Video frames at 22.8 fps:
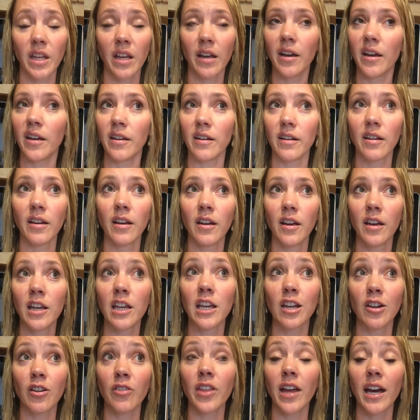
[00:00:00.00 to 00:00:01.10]
And,
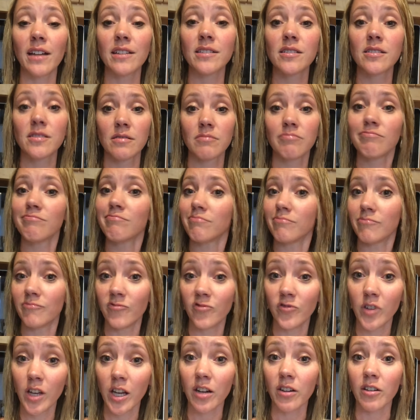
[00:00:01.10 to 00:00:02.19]
you know, that's
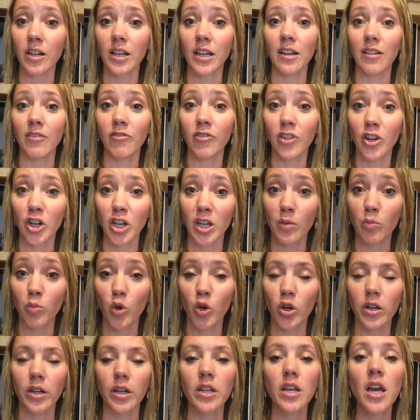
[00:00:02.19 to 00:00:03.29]
very, very
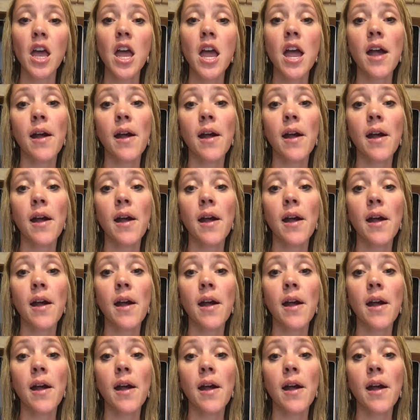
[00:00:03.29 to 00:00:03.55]
important.